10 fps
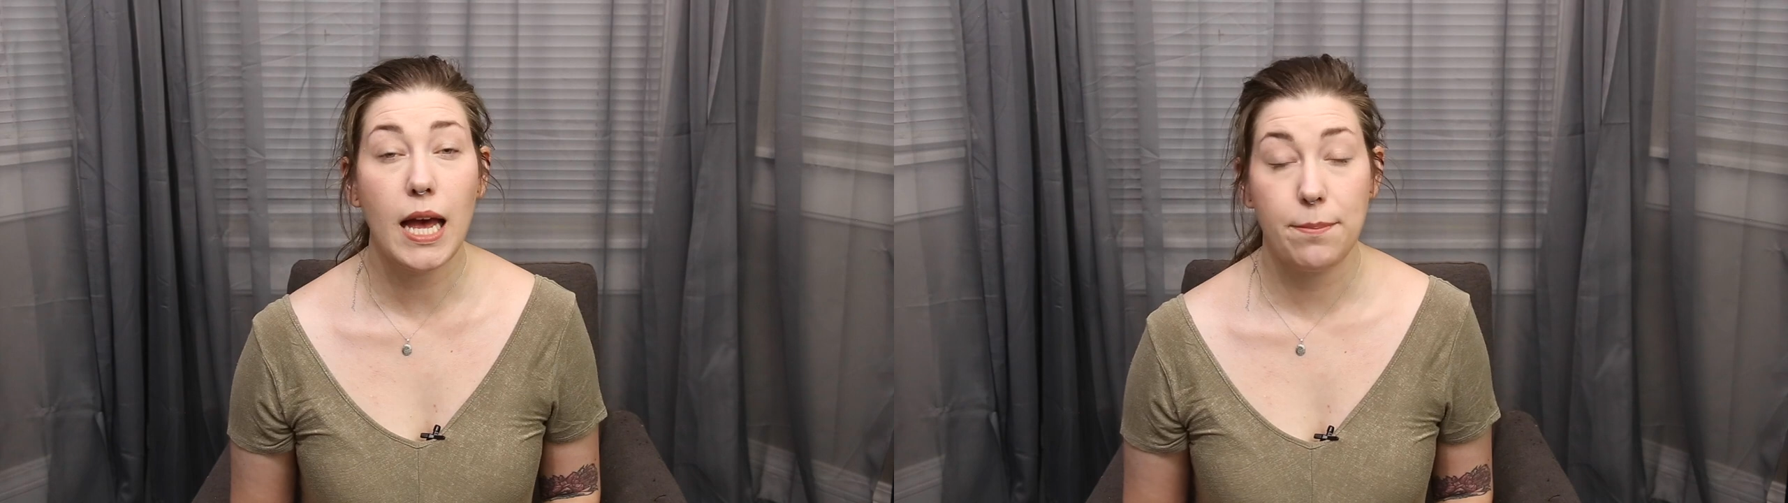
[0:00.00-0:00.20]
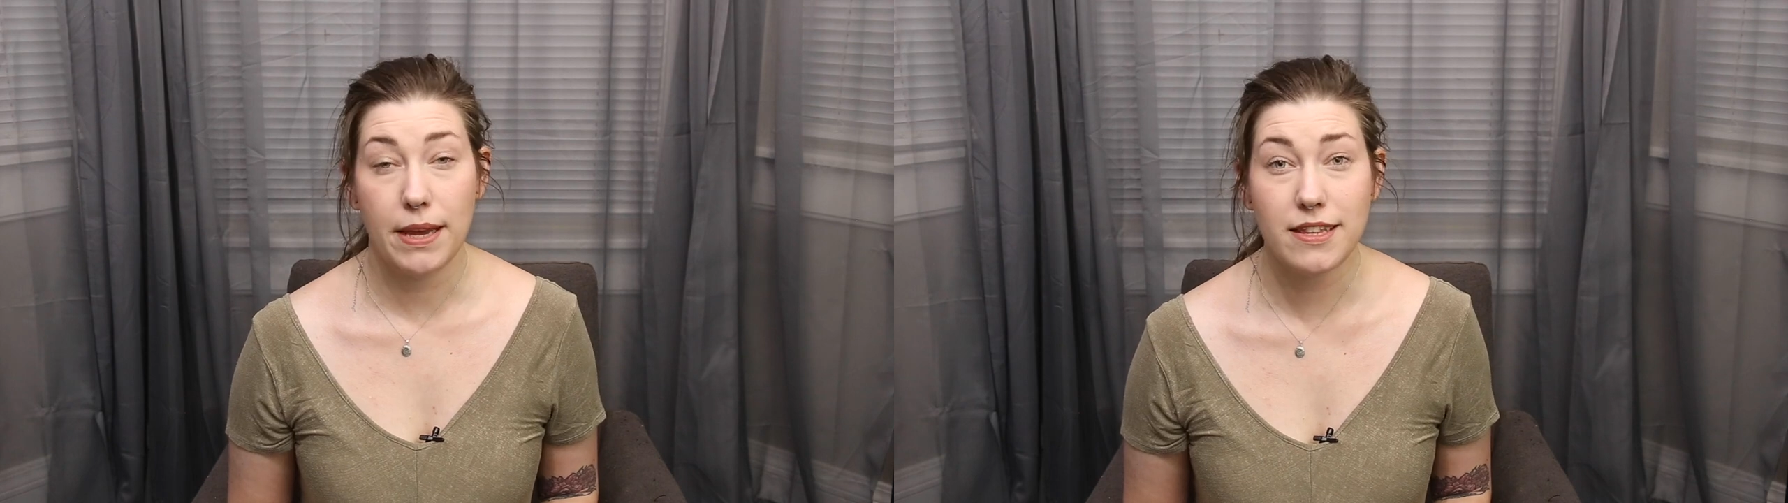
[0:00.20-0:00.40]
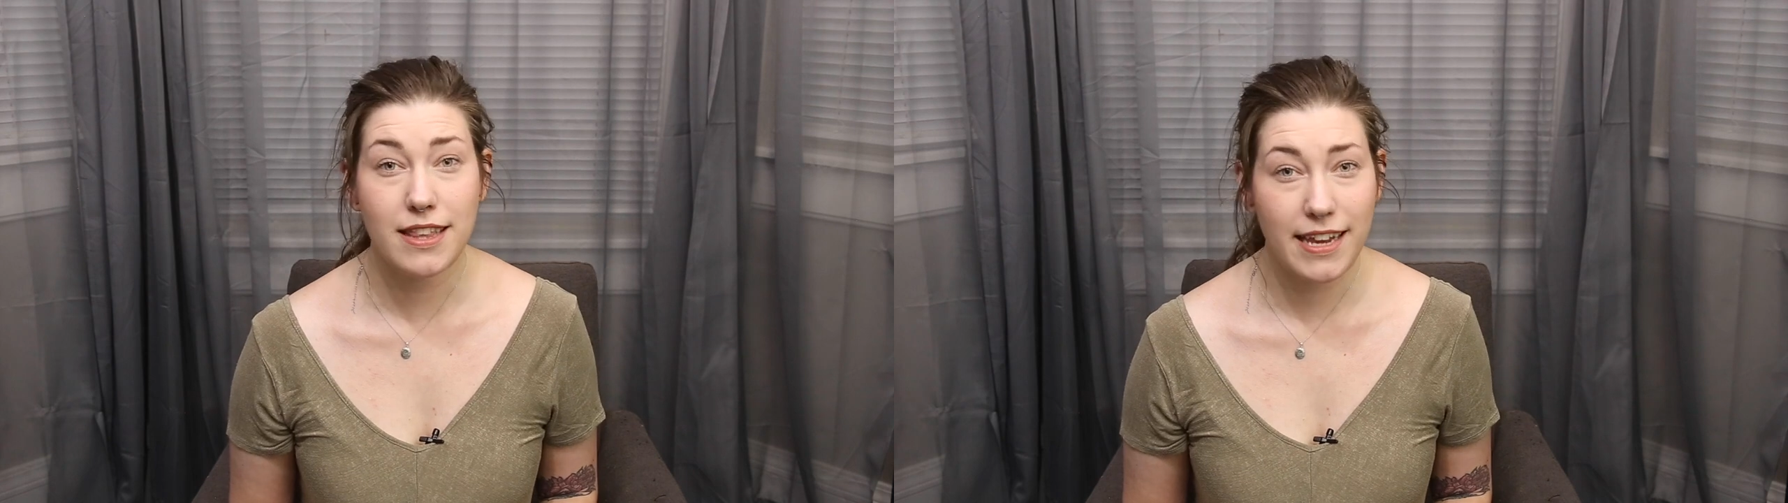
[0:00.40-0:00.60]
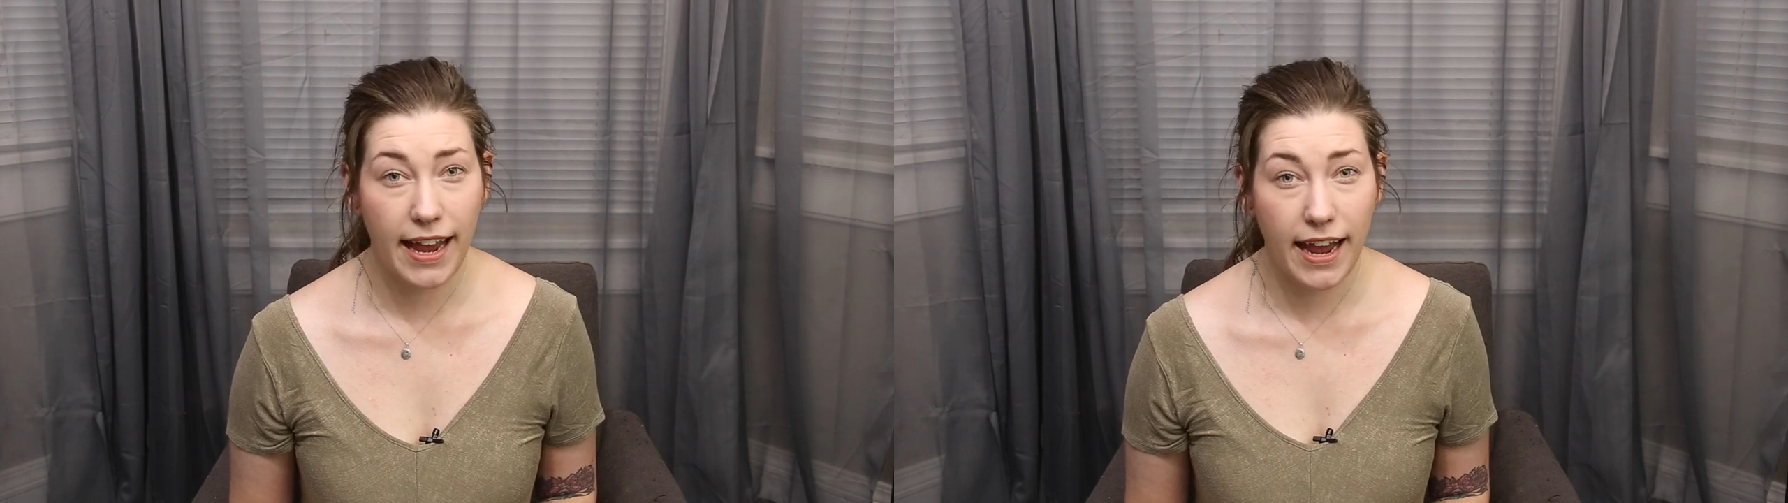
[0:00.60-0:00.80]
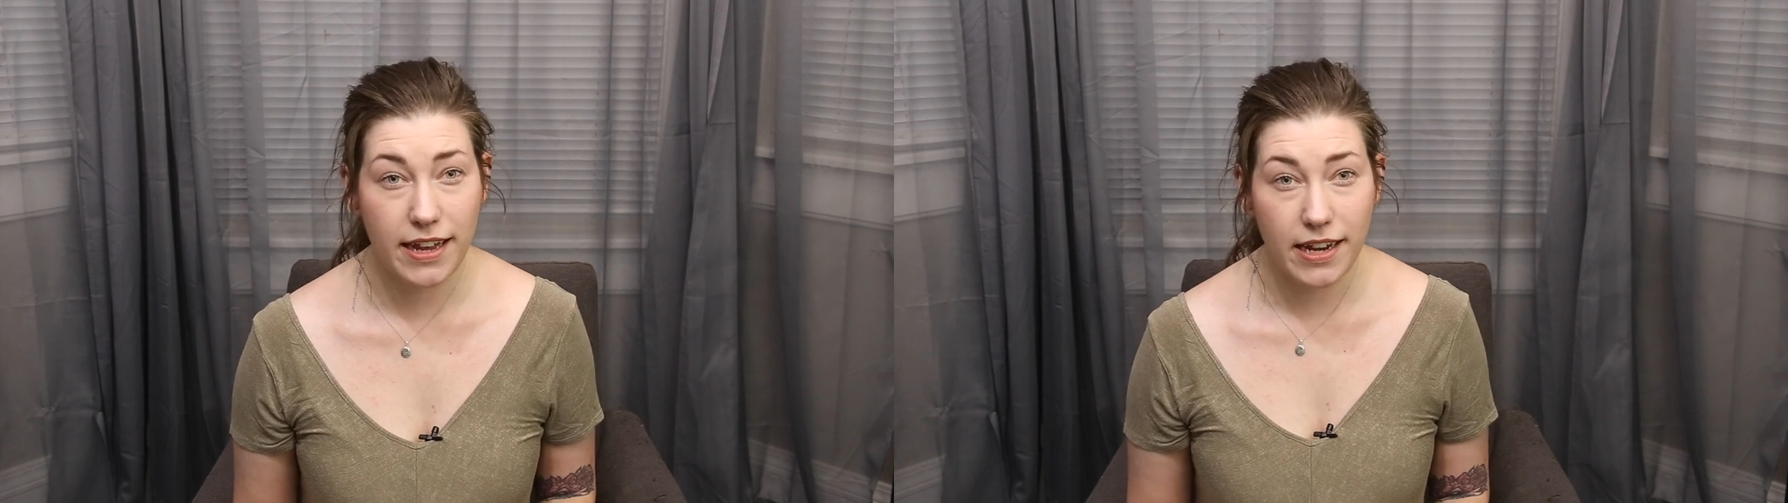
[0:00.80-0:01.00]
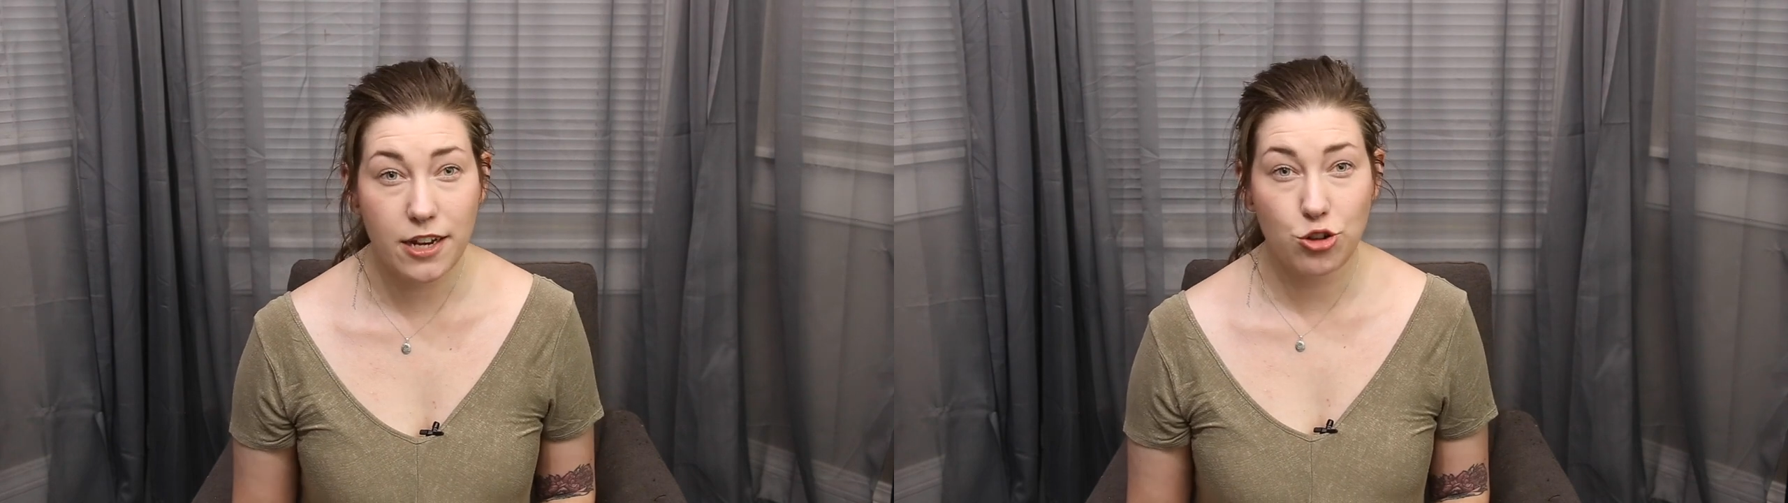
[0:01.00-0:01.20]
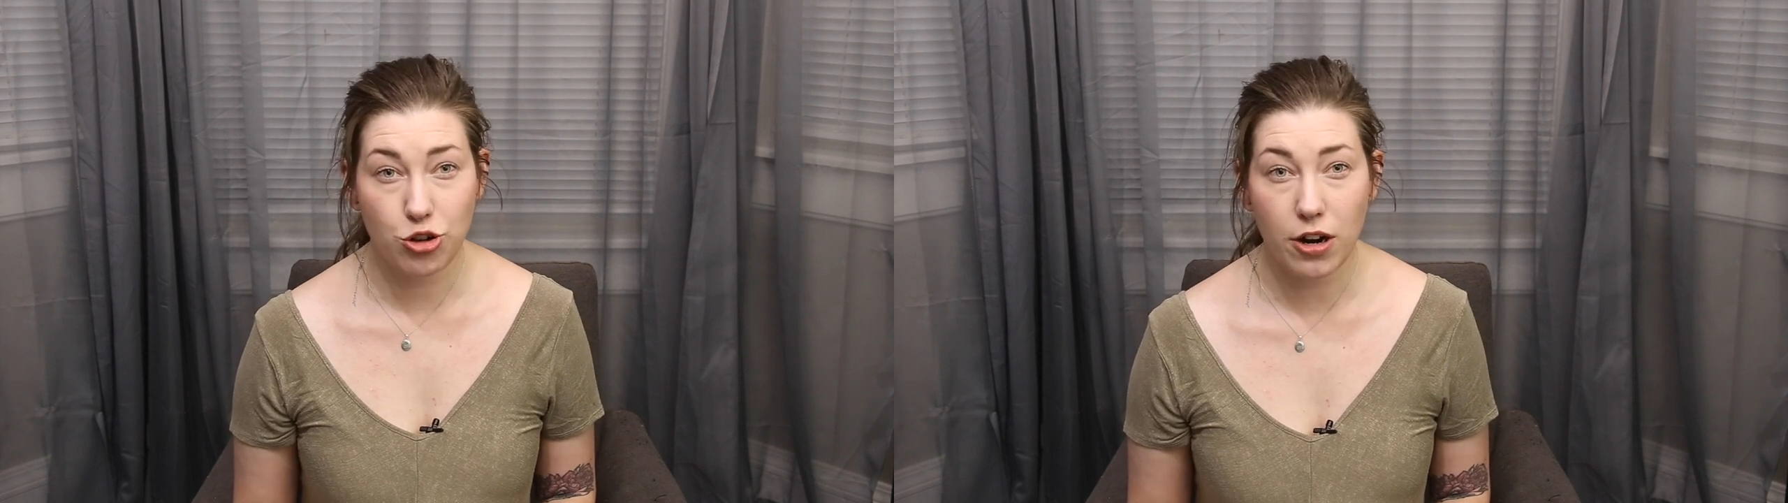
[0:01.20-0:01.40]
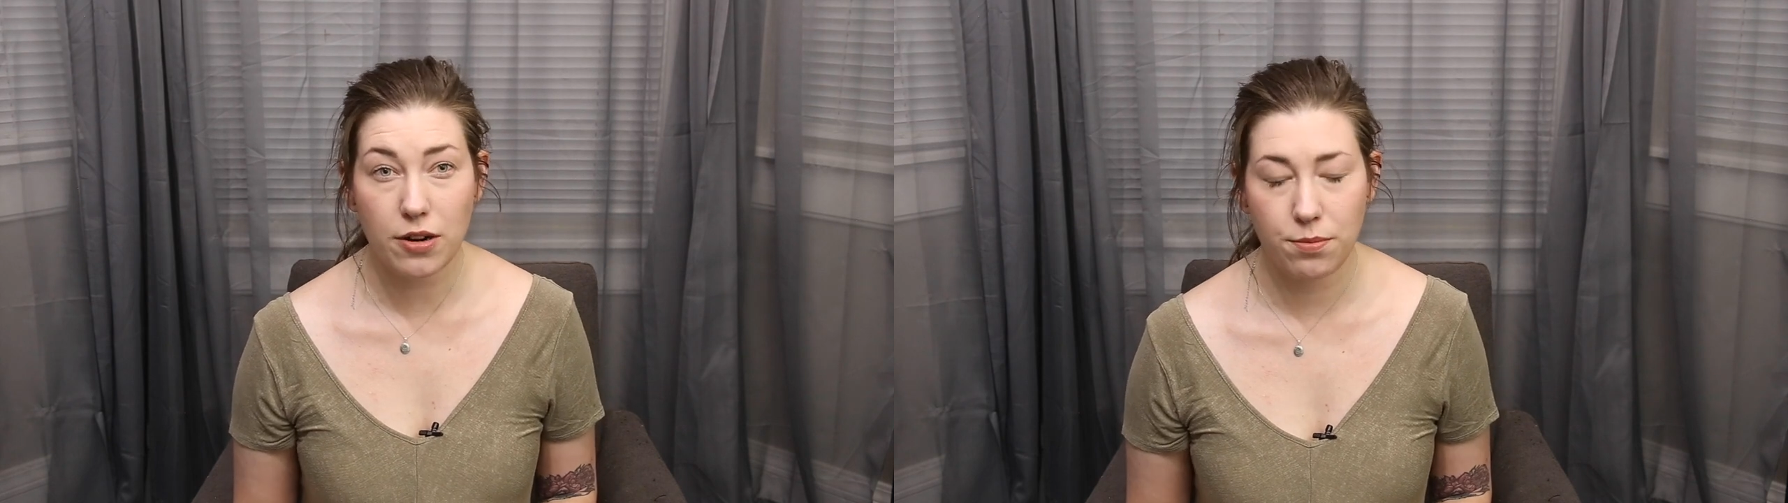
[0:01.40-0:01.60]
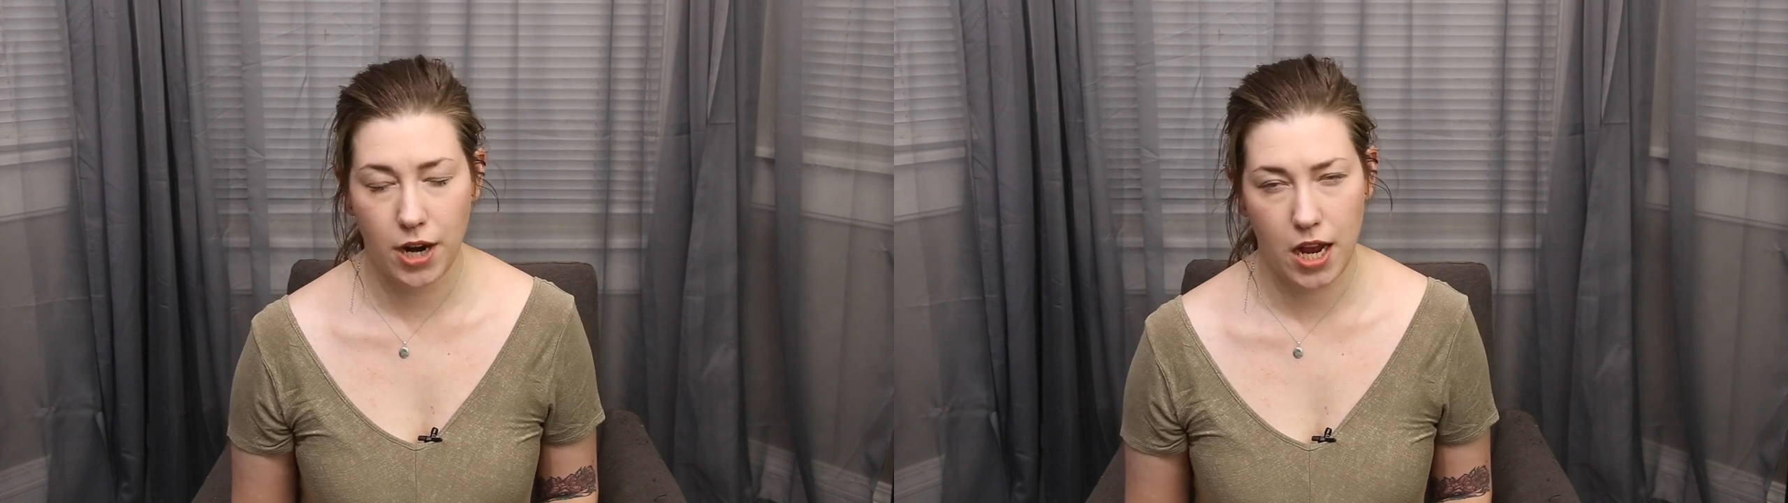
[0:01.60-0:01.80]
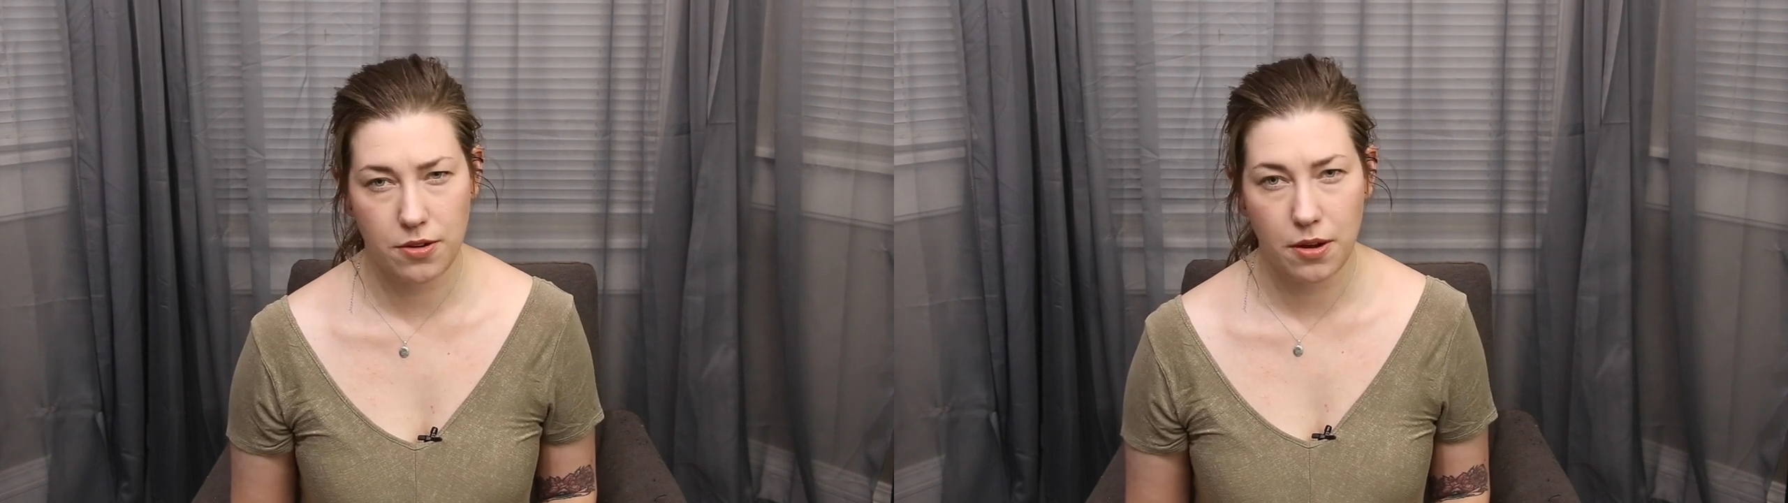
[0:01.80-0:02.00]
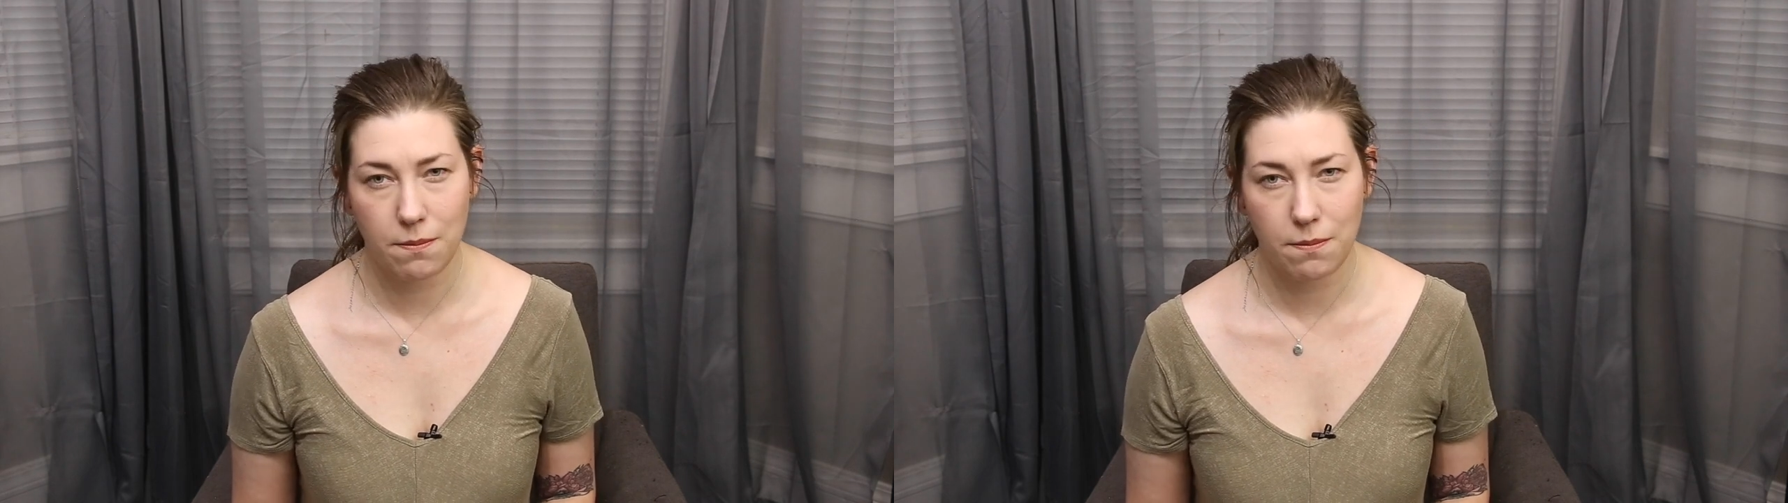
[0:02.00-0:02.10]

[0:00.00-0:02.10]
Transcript: I based the cat in a dark brown